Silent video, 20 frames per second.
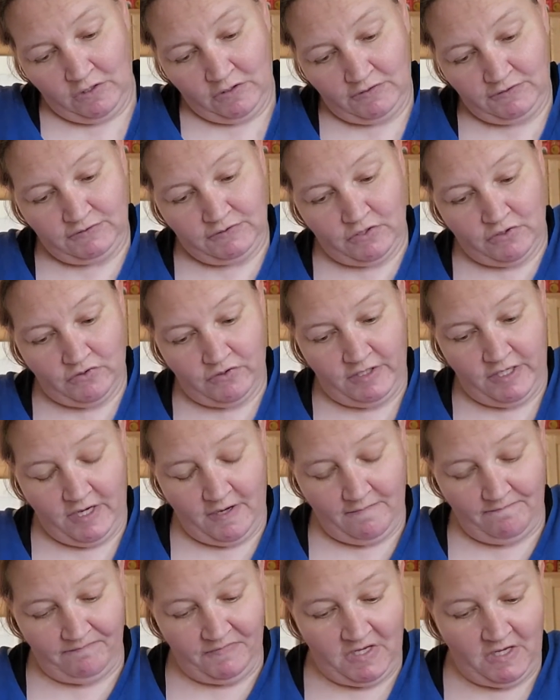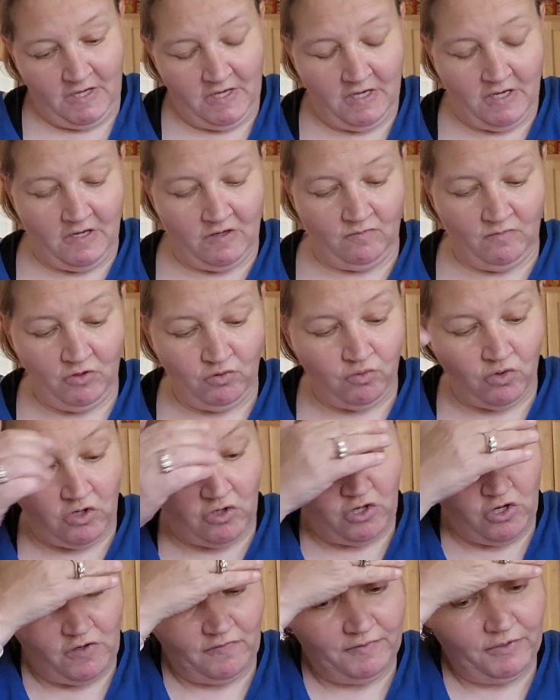so yep, I'll
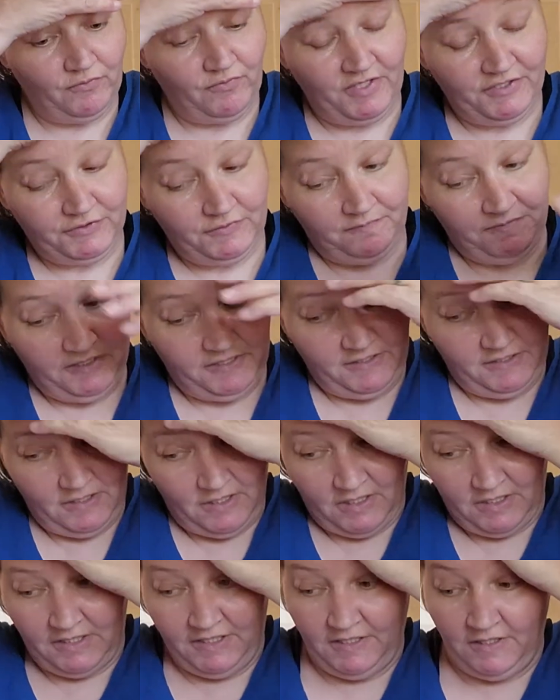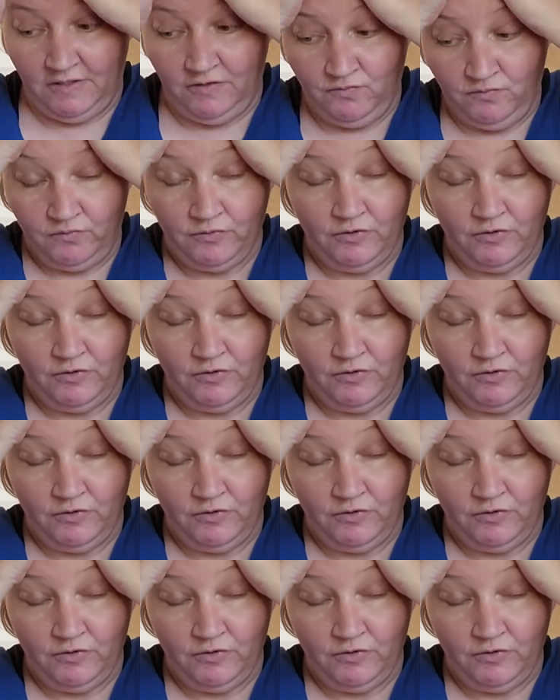go over the recipe again